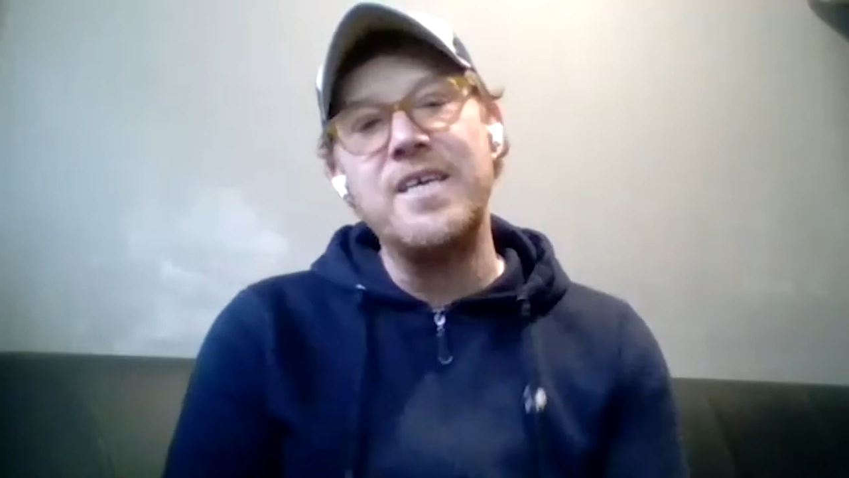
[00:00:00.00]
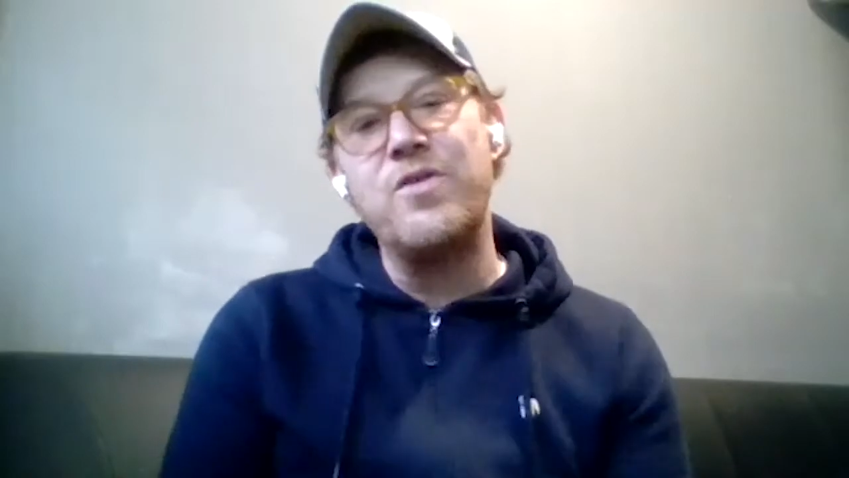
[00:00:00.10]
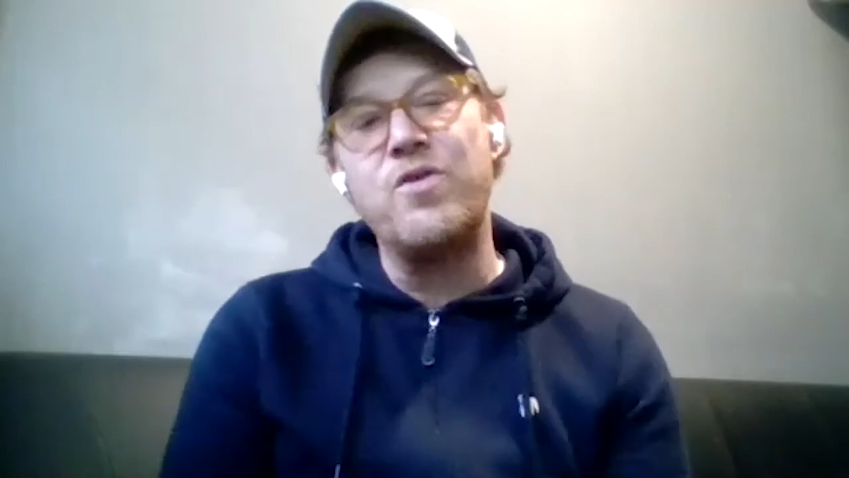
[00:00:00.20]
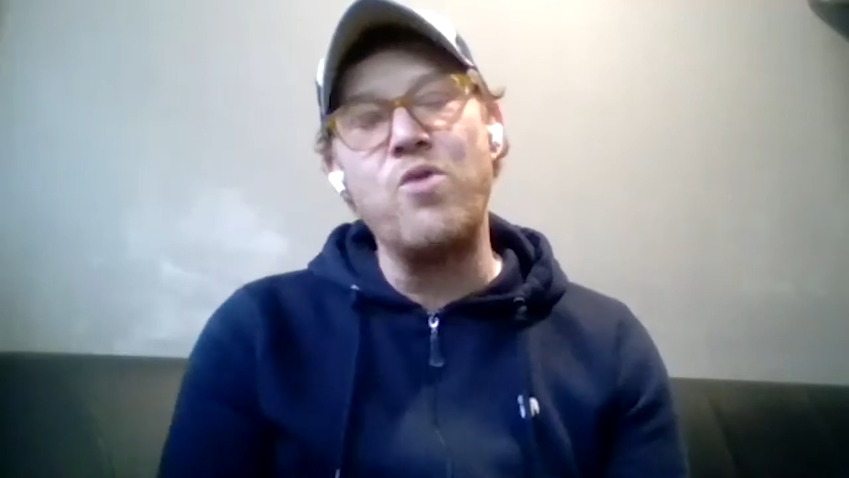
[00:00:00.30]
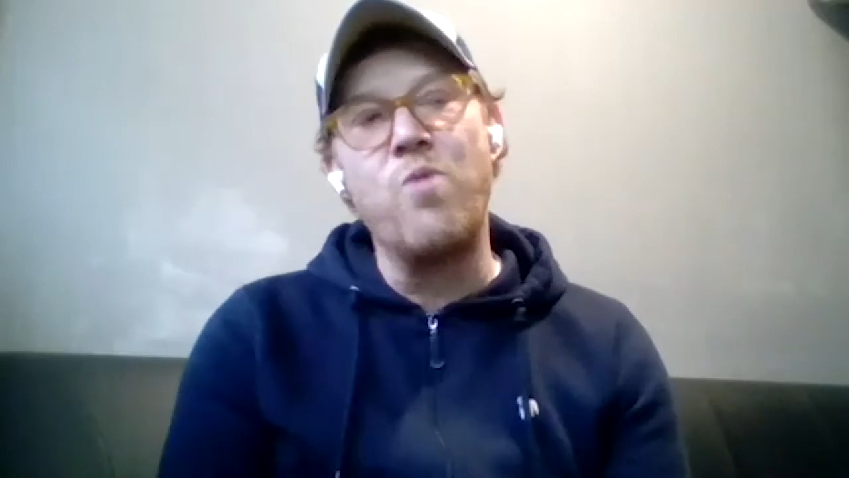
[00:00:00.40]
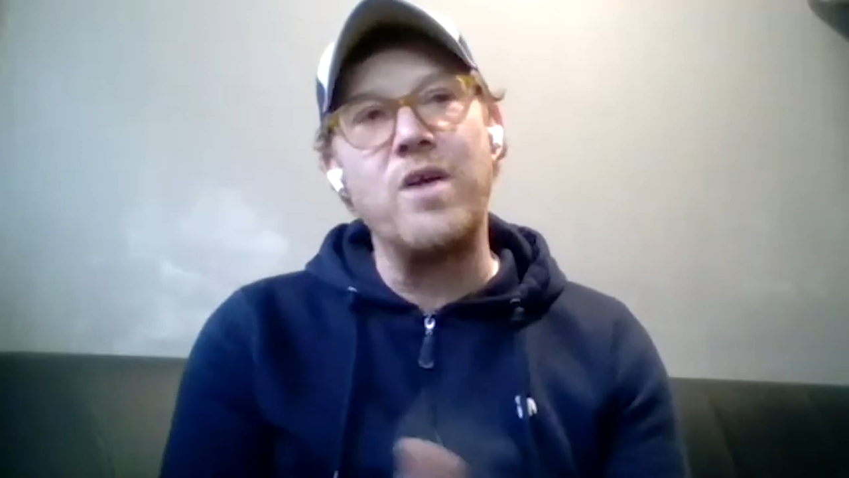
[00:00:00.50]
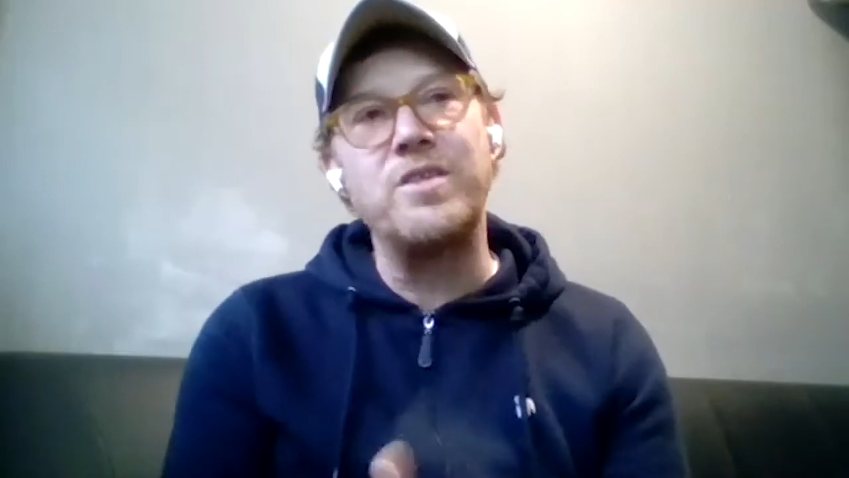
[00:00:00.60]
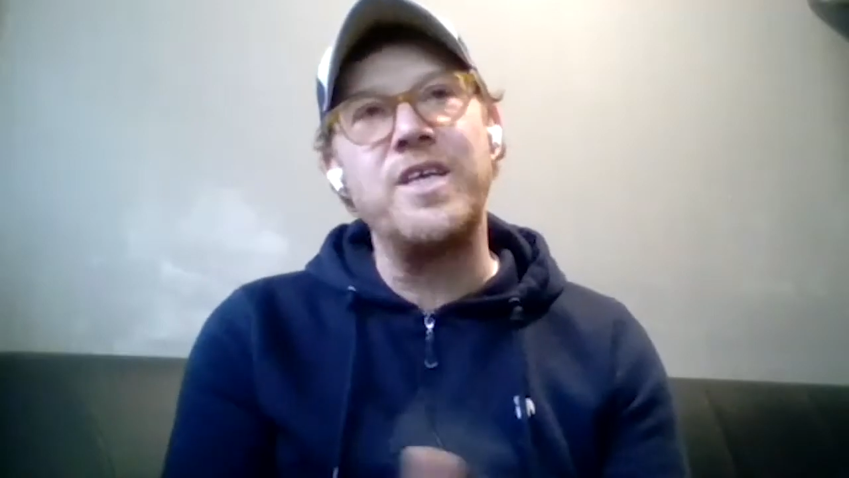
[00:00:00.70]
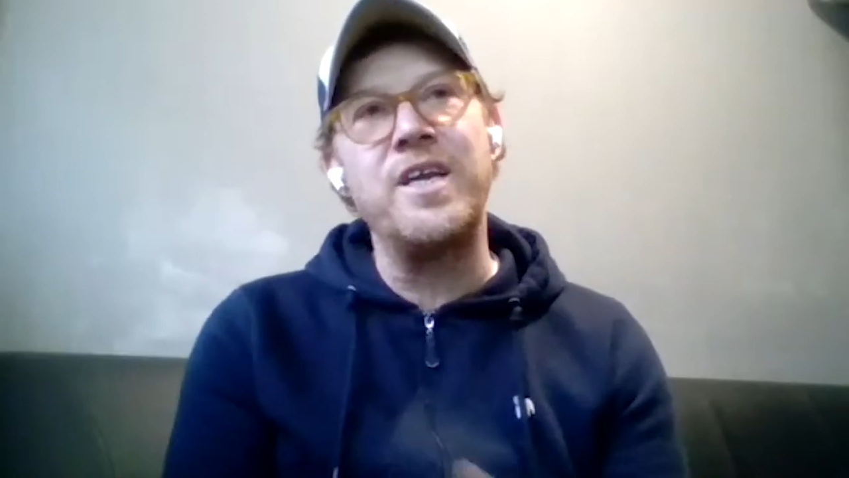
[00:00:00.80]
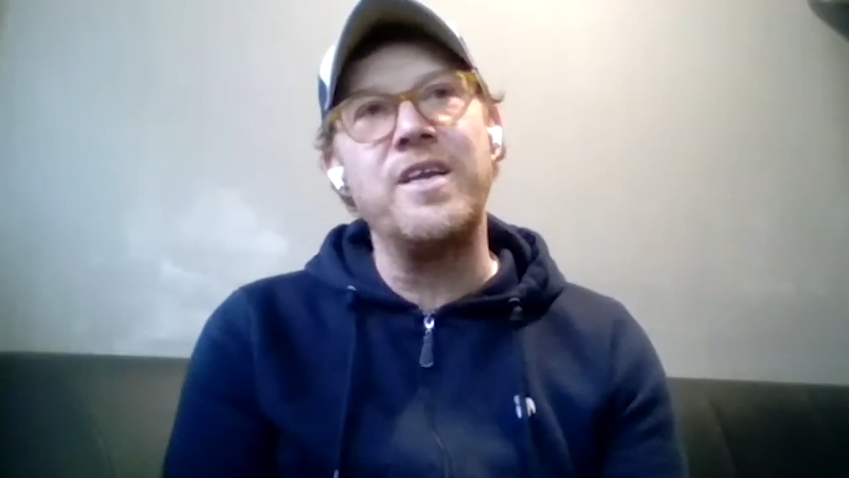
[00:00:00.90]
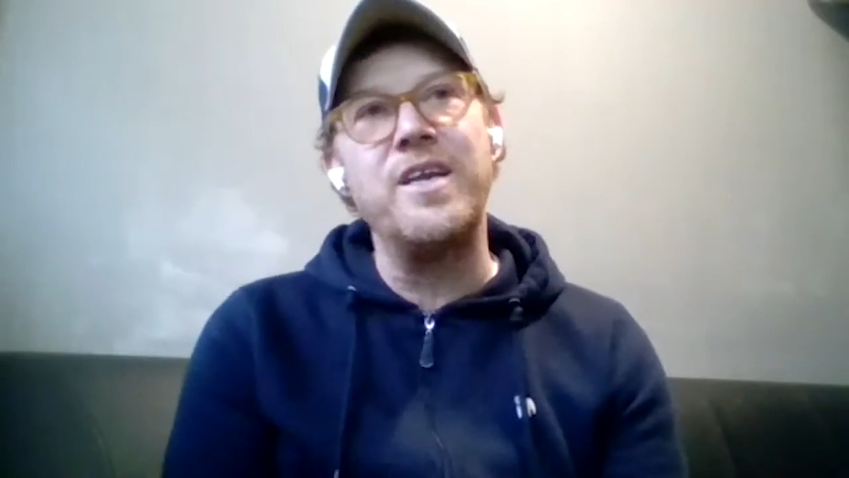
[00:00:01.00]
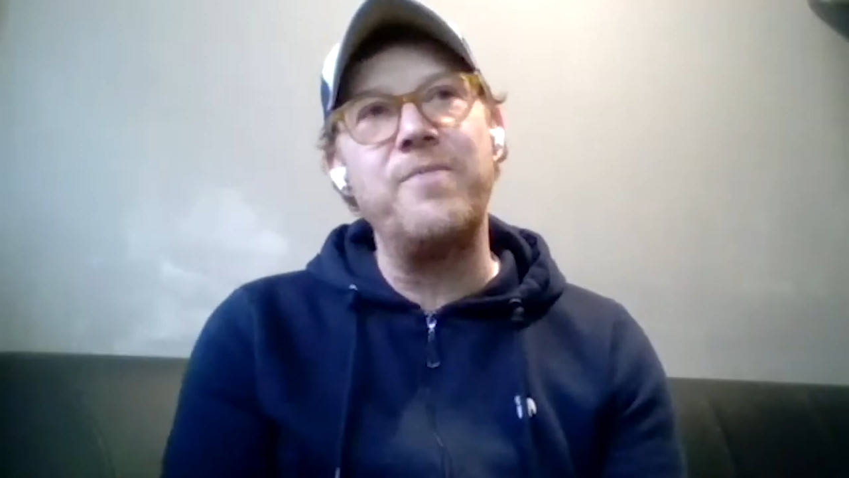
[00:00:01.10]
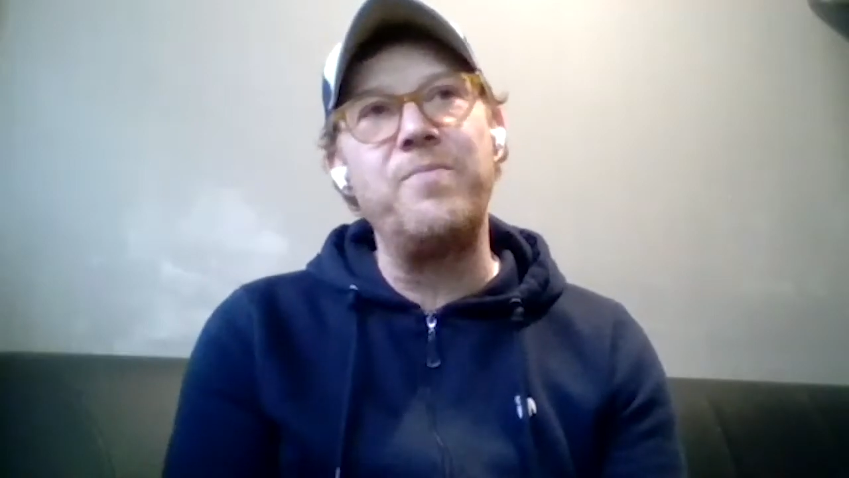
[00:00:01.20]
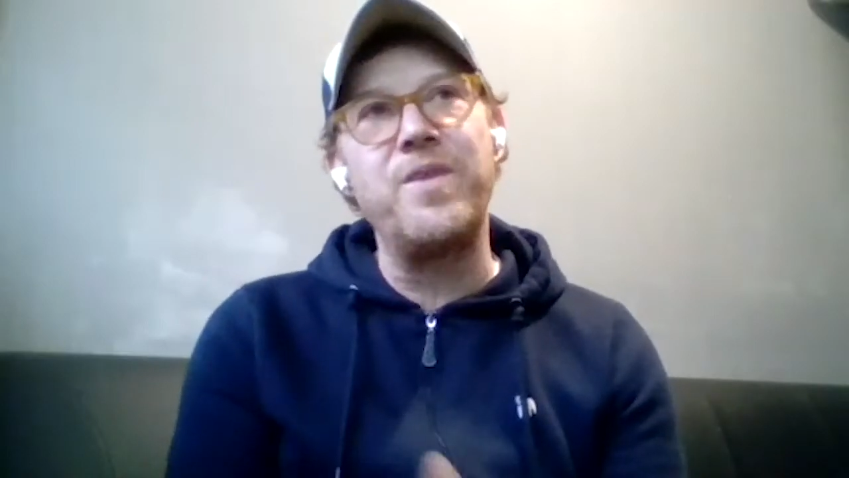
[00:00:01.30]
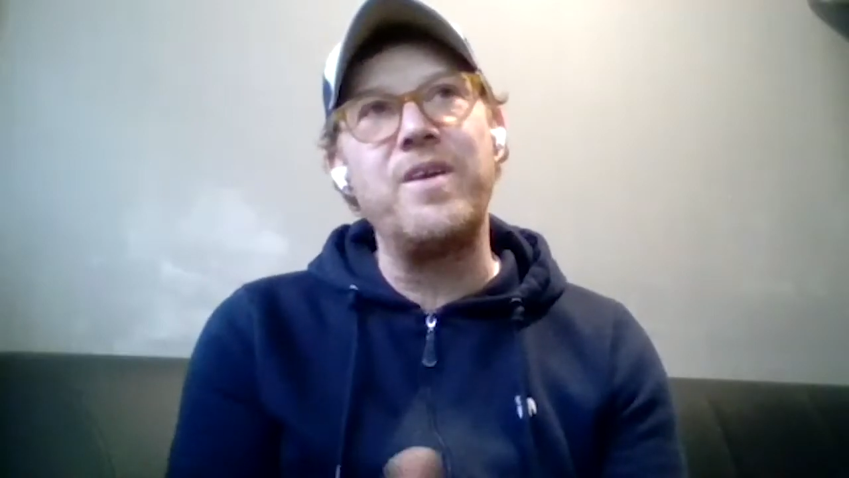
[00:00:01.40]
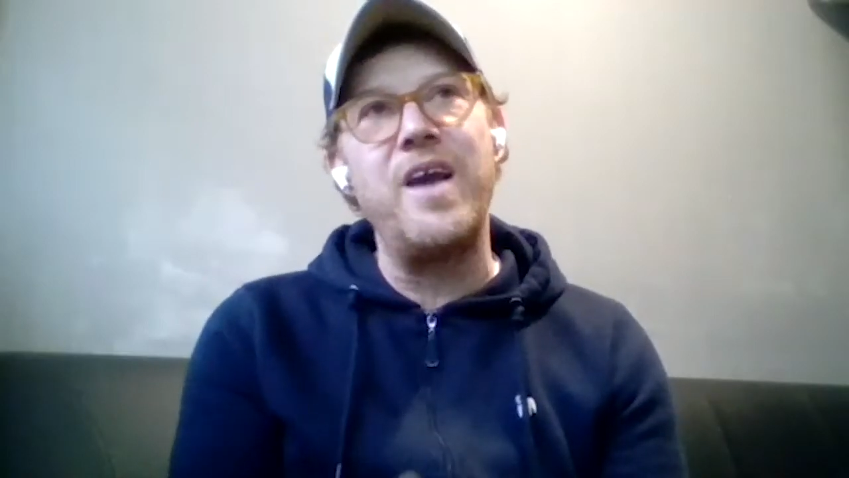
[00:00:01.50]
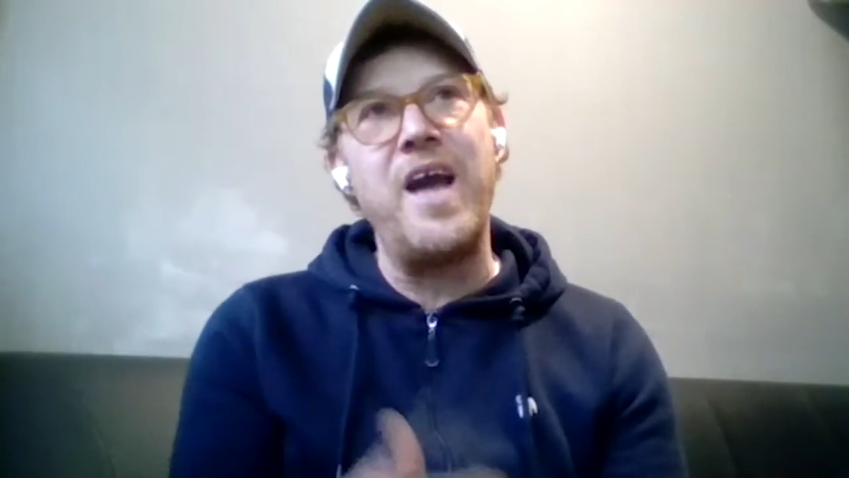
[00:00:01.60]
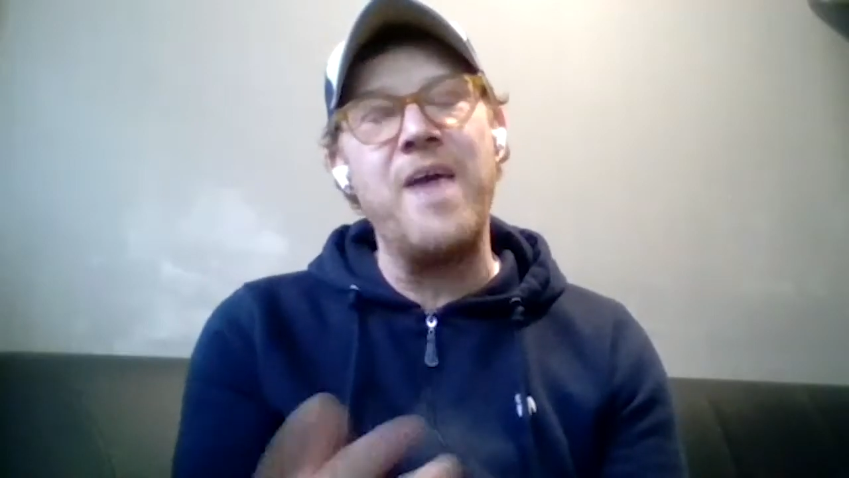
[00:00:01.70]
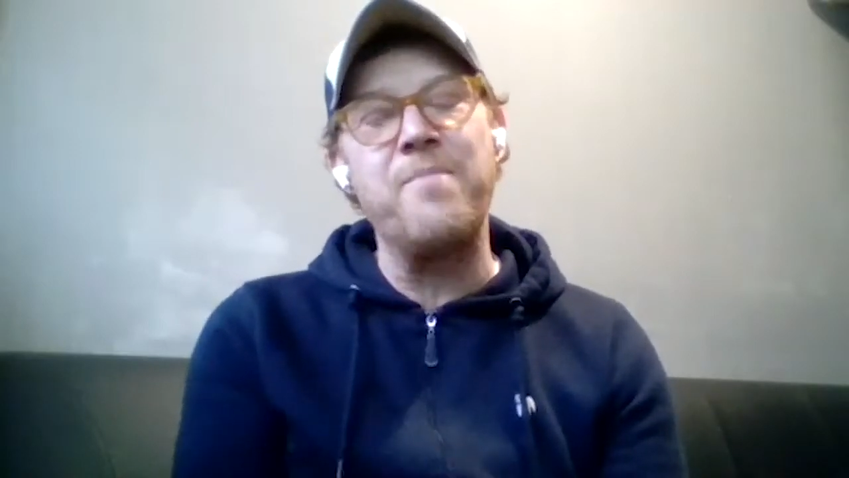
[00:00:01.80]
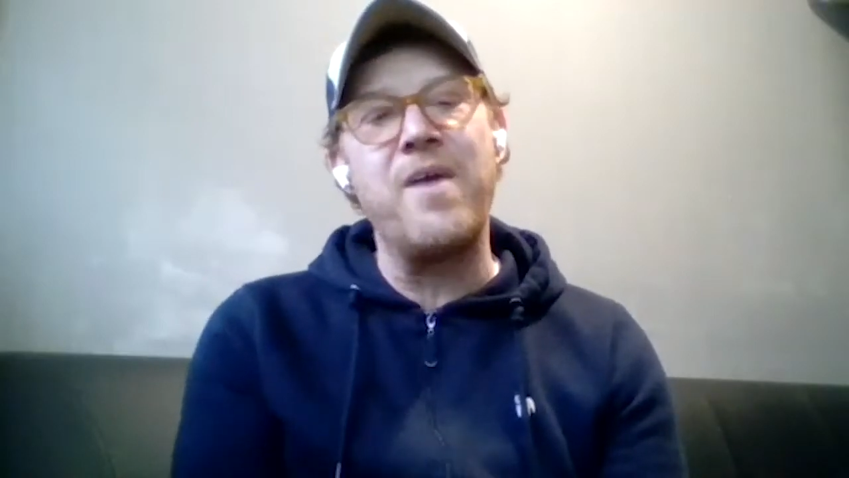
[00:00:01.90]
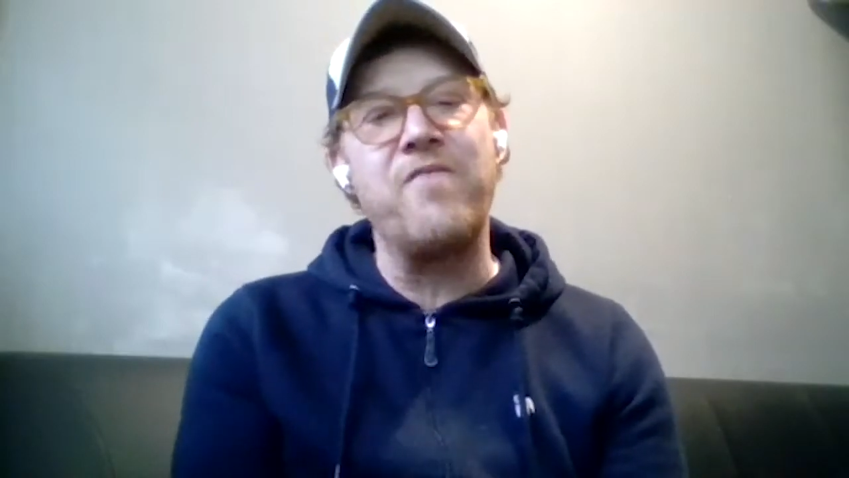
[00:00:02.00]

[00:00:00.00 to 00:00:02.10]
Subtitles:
through watching him,